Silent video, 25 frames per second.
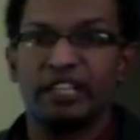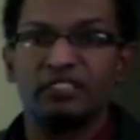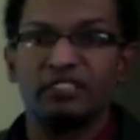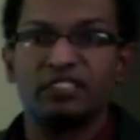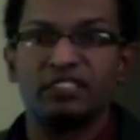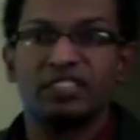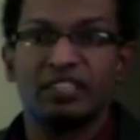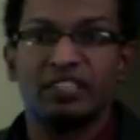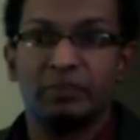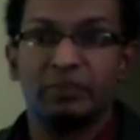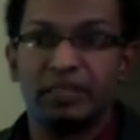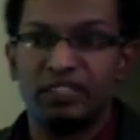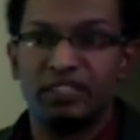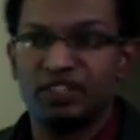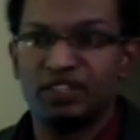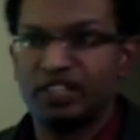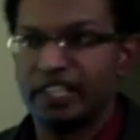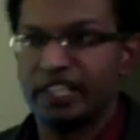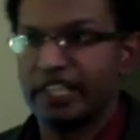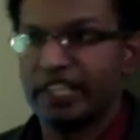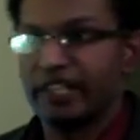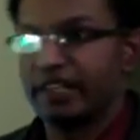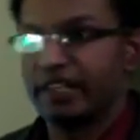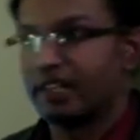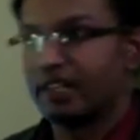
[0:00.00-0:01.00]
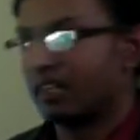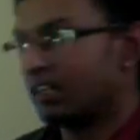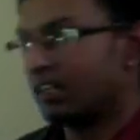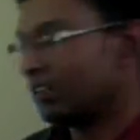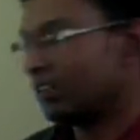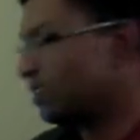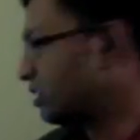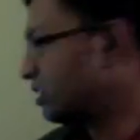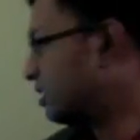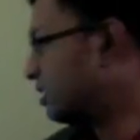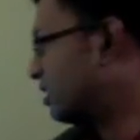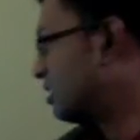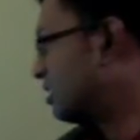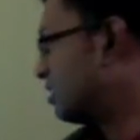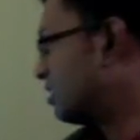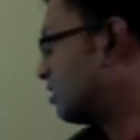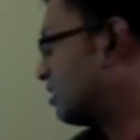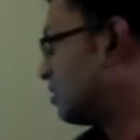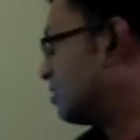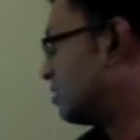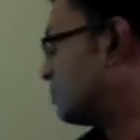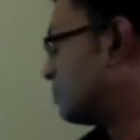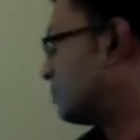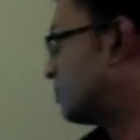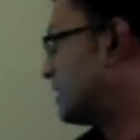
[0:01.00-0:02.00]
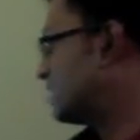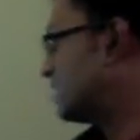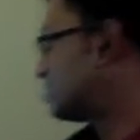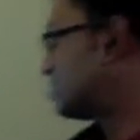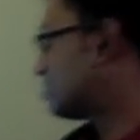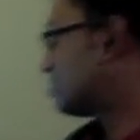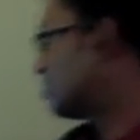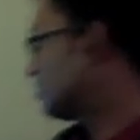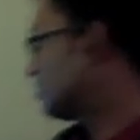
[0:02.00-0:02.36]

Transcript: segment share based on